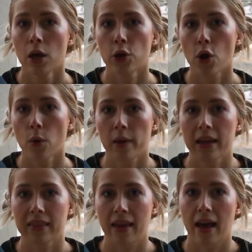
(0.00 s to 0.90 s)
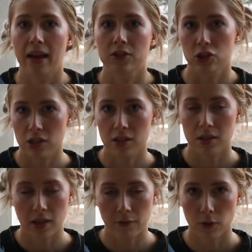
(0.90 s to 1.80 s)
knowing that she's
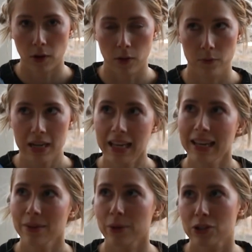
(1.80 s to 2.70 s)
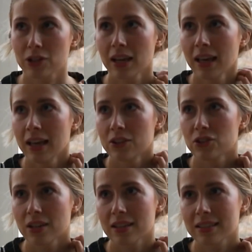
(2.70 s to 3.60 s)
never gonna read it, which
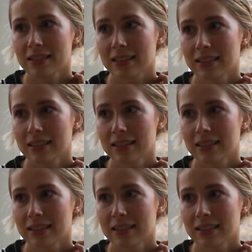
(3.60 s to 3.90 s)
just